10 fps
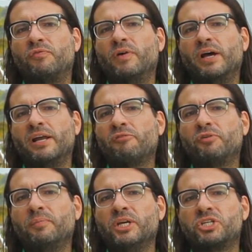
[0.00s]
an
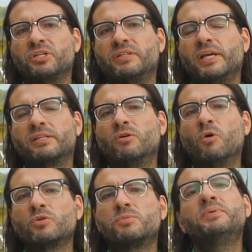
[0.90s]
affirmation that
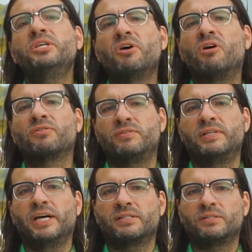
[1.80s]
goes beyond
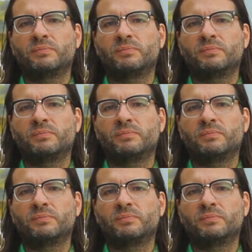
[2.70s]
that.